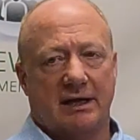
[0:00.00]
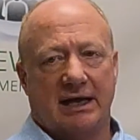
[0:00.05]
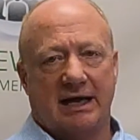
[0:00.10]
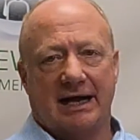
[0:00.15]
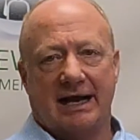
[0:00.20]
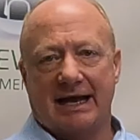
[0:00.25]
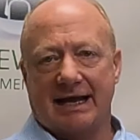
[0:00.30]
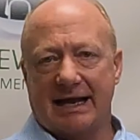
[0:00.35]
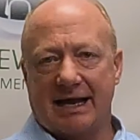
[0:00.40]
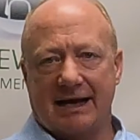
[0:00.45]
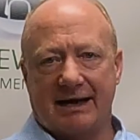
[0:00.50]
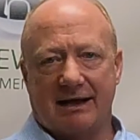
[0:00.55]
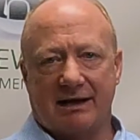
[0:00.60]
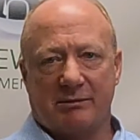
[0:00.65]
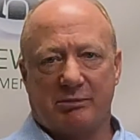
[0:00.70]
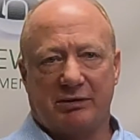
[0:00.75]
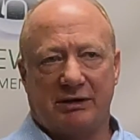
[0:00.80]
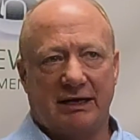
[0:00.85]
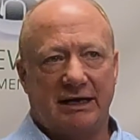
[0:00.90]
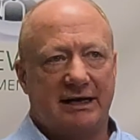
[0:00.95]
and I got on
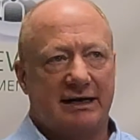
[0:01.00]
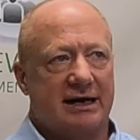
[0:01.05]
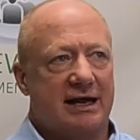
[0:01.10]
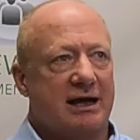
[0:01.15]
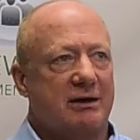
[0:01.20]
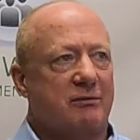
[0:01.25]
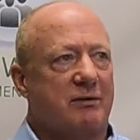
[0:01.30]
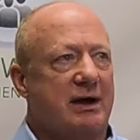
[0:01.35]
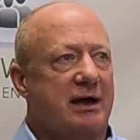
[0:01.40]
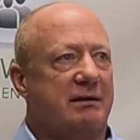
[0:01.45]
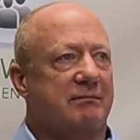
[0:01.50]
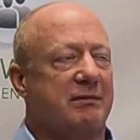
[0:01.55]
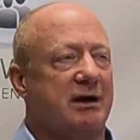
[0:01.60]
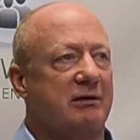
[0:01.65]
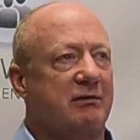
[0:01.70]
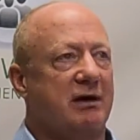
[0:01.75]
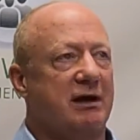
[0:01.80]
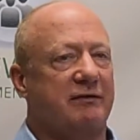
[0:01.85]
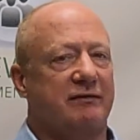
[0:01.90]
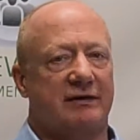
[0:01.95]
a plane and I went, my
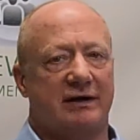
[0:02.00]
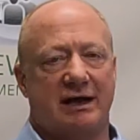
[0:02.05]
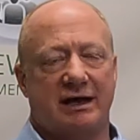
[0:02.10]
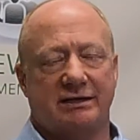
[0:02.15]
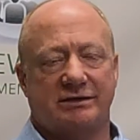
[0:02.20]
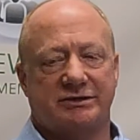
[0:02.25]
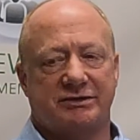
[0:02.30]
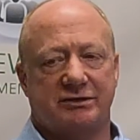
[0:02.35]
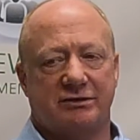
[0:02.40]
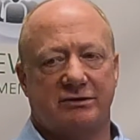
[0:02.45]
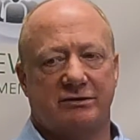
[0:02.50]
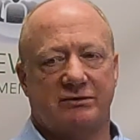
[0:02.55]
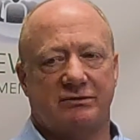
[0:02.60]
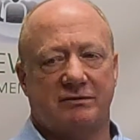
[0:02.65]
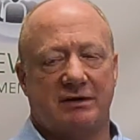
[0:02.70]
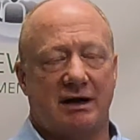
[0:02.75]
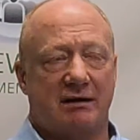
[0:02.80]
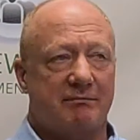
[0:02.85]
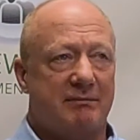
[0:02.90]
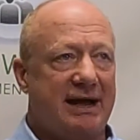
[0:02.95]
wife and I.
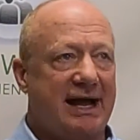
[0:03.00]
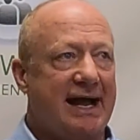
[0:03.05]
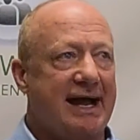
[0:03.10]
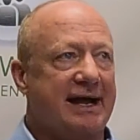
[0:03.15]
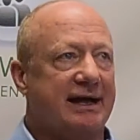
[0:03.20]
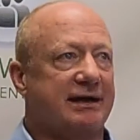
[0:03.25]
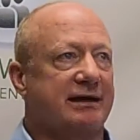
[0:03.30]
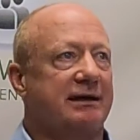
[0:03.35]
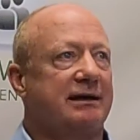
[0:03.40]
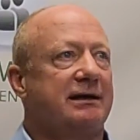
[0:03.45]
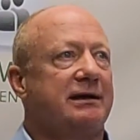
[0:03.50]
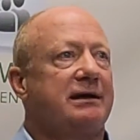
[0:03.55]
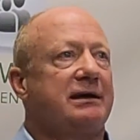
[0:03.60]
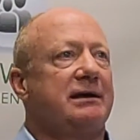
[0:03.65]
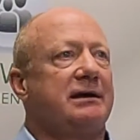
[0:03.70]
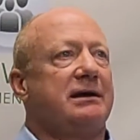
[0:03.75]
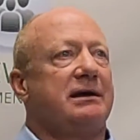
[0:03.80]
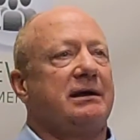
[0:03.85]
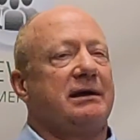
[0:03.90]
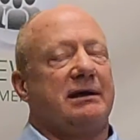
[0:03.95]
So I'm back.
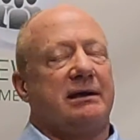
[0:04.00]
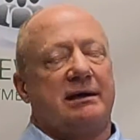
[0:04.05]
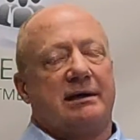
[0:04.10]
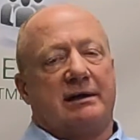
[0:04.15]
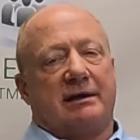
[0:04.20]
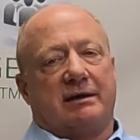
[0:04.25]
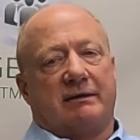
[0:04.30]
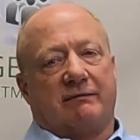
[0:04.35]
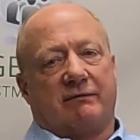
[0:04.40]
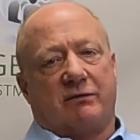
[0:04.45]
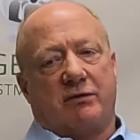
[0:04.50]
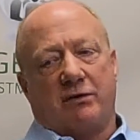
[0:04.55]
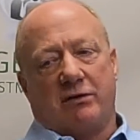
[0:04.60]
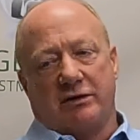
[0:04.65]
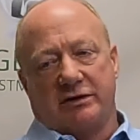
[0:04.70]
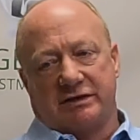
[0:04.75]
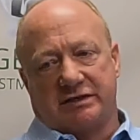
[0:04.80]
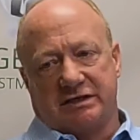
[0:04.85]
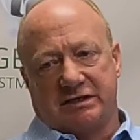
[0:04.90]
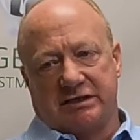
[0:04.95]
Of
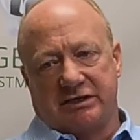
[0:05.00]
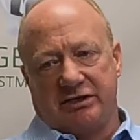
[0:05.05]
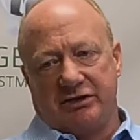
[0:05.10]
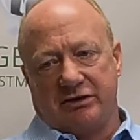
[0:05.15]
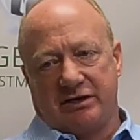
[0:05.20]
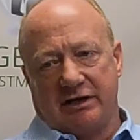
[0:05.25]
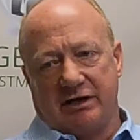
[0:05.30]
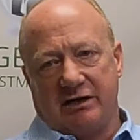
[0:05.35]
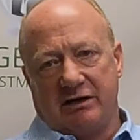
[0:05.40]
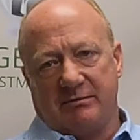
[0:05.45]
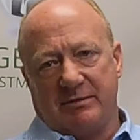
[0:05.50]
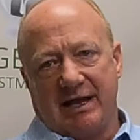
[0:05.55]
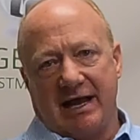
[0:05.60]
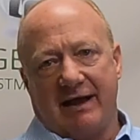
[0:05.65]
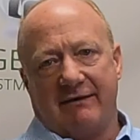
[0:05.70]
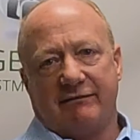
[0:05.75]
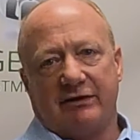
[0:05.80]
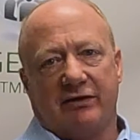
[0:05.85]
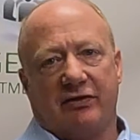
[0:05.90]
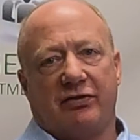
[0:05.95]
course, you can hear me
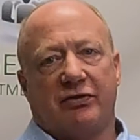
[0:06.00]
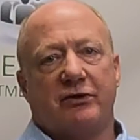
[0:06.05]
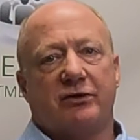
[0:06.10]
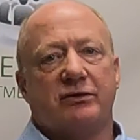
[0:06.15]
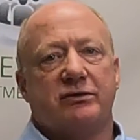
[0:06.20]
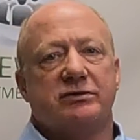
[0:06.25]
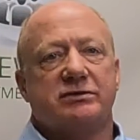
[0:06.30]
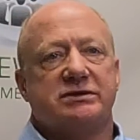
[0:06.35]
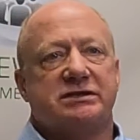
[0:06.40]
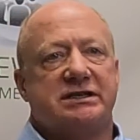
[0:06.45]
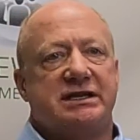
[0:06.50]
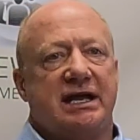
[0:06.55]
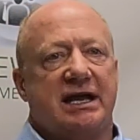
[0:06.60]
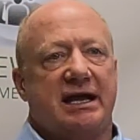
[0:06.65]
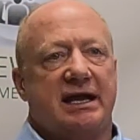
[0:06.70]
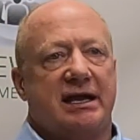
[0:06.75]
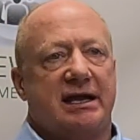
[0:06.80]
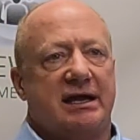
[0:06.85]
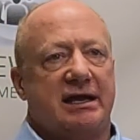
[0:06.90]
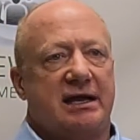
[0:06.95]
every
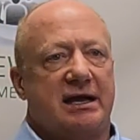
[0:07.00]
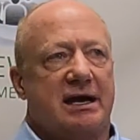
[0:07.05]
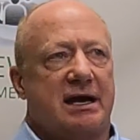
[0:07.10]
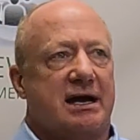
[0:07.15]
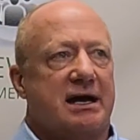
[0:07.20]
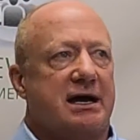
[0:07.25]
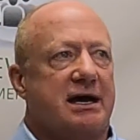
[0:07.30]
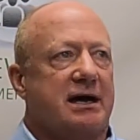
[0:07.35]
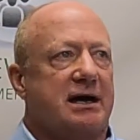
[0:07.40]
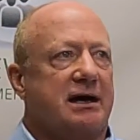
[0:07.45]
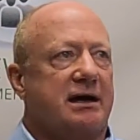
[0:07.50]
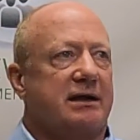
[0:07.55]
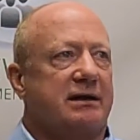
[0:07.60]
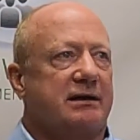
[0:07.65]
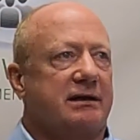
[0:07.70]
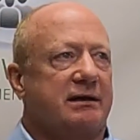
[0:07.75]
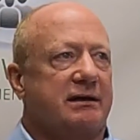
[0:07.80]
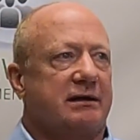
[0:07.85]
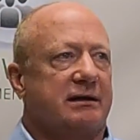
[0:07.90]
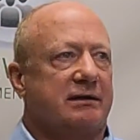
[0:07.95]
Thursday
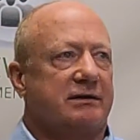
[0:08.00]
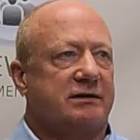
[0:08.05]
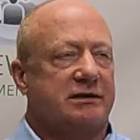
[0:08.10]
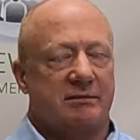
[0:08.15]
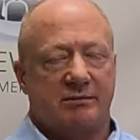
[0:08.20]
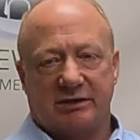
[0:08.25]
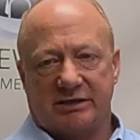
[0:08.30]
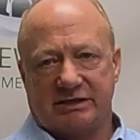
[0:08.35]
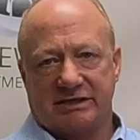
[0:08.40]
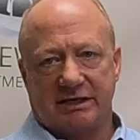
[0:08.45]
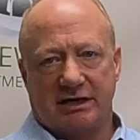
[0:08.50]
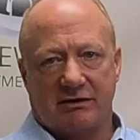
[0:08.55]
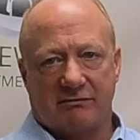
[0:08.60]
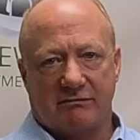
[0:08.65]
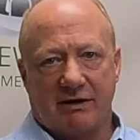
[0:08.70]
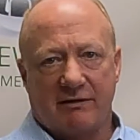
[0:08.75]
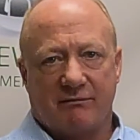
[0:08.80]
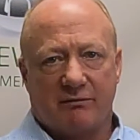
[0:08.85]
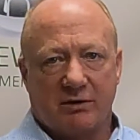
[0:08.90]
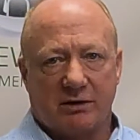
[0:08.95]
on
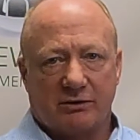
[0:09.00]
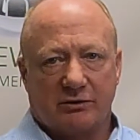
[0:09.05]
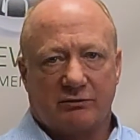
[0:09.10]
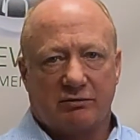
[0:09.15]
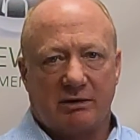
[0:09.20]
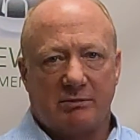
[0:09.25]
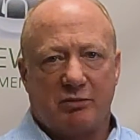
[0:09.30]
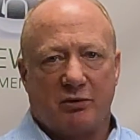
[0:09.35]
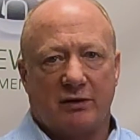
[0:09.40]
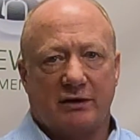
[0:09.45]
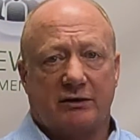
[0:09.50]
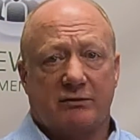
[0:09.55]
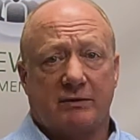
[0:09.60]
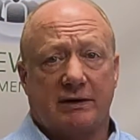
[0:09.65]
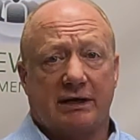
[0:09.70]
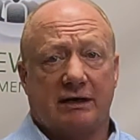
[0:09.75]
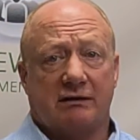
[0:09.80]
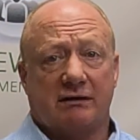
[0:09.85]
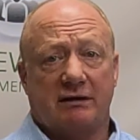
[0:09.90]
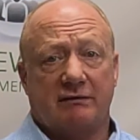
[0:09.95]
WCRF 103.3
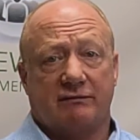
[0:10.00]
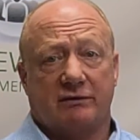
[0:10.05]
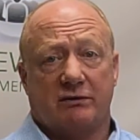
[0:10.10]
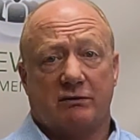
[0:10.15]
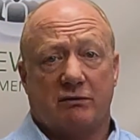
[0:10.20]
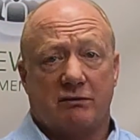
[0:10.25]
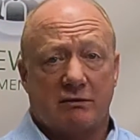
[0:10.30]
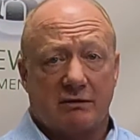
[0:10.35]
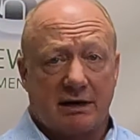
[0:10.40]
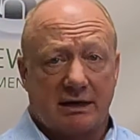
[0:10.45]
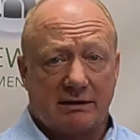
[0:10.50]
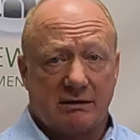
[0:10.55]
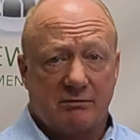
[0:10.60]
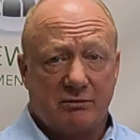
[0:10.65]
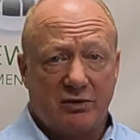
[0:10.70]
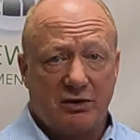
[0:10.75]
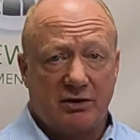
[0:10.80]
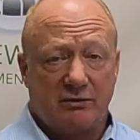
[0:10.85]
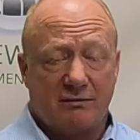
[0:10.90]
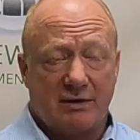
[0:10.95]
in Cleveland or on the
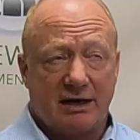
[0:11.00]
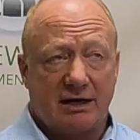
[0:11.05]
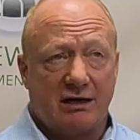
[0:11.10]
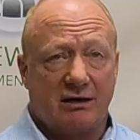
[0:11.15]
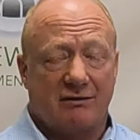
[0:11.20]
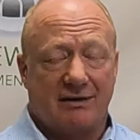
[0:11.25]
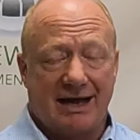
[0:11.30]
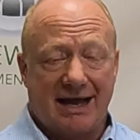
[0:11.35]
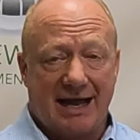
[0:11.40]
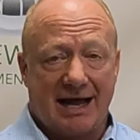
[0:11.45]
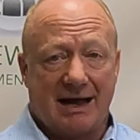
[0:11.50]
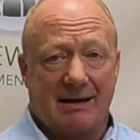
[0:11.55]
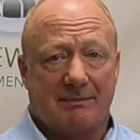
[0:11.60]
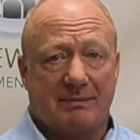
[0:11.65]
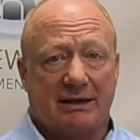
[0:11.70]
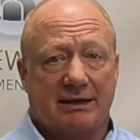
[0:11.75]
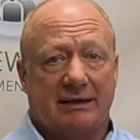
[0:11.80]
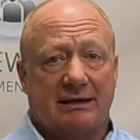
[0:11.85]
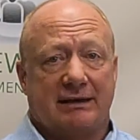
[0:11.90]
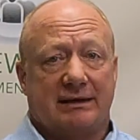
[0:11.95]
Moody Radio App.